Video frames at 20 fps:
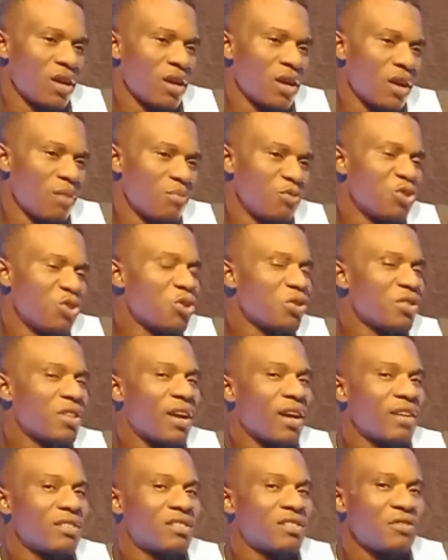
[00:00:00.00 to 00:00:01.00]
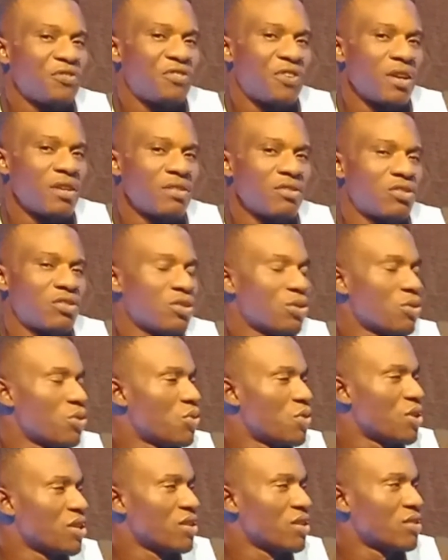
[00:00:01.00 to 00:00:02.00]
there are different
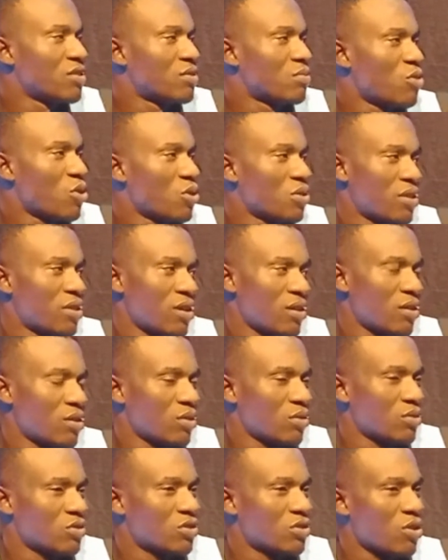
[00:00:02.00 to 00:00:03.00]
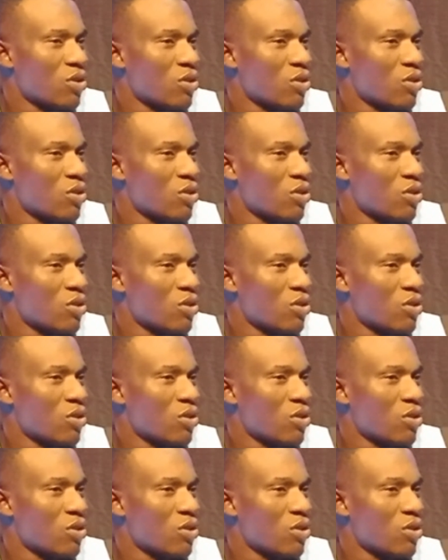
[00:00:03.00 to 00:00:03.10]
theories, models,